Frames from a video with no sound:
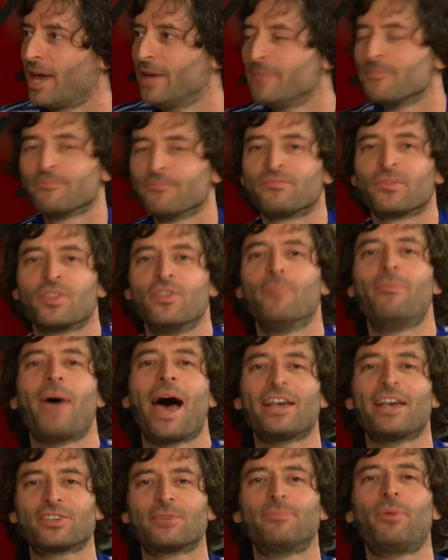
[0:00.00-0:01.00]
oh, shoot, I'll the take
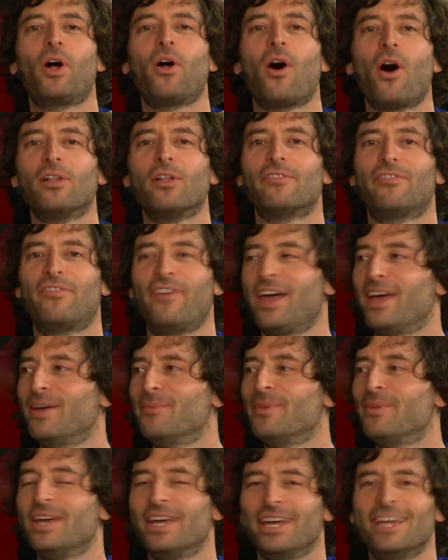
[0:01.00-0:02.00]
Basketball it. Hall of
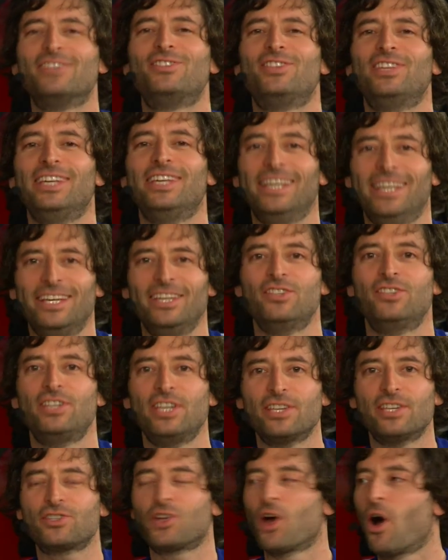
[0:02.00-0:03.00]
Fame is the
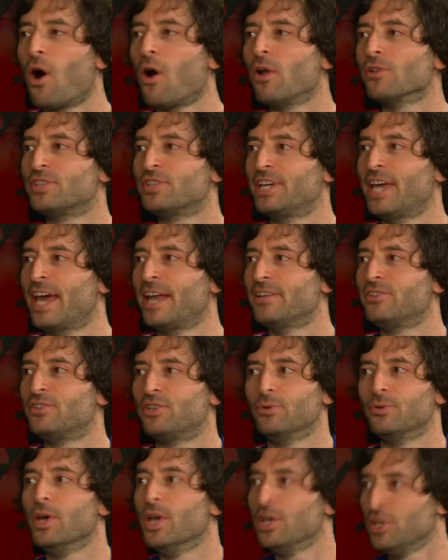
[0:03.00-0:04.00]
easiest hall to get
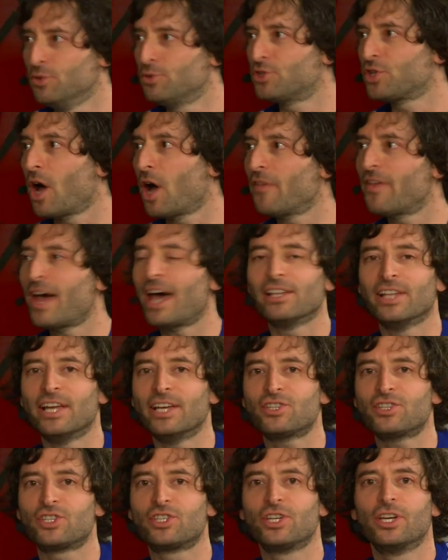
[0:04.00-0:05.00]
into. I you saw that
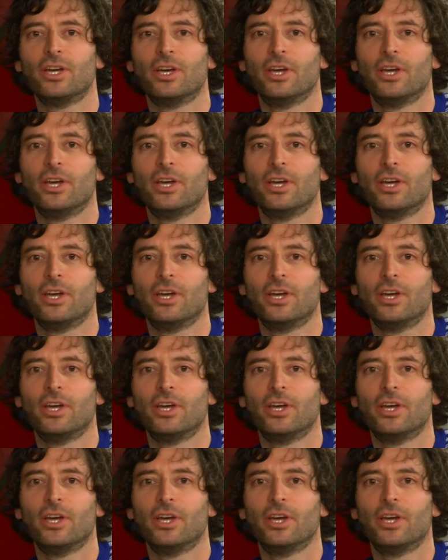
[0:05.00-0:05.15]
list.